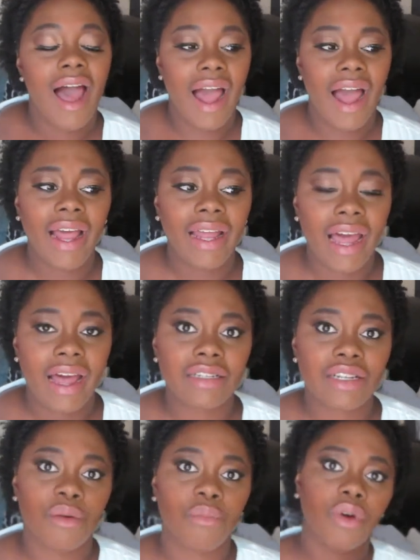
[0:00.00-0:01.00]
I had gotten
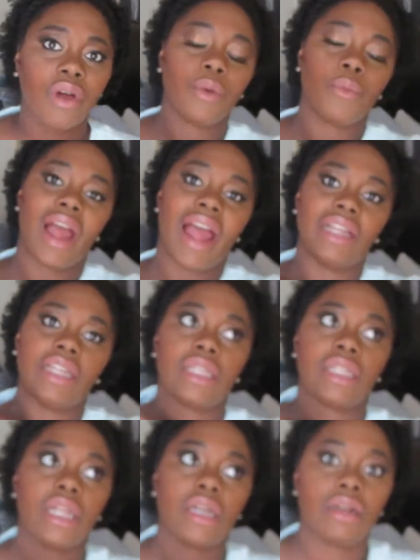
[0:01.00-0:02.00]
to a point where I
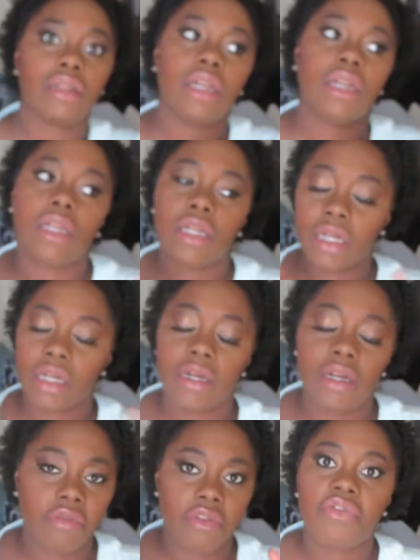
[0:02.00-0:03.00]
just literally didn't
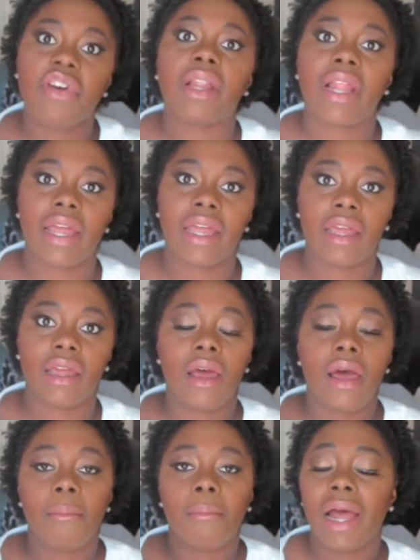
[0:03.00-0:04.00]
even feel like it.
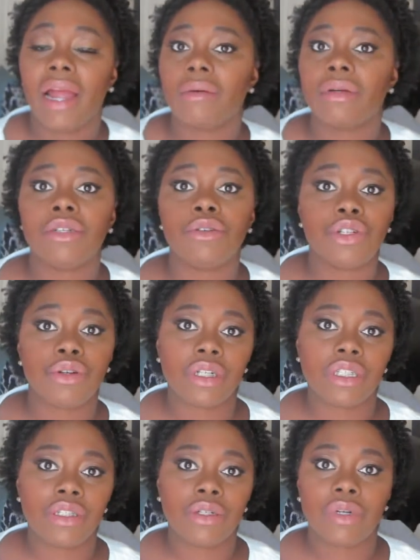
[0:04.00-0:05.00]
My hair was too short
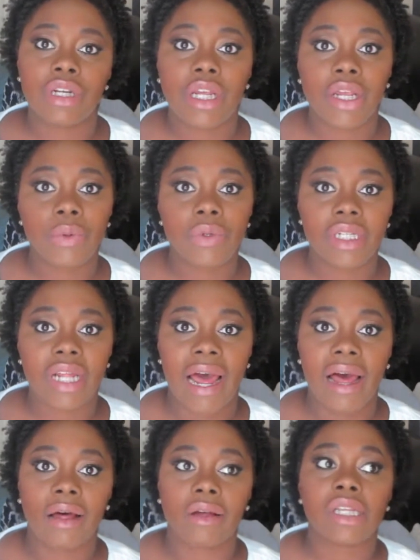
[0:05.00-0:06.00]
to do any cute
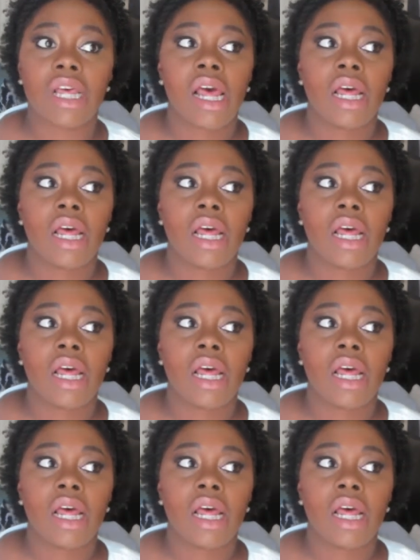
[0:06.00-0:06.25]
styles.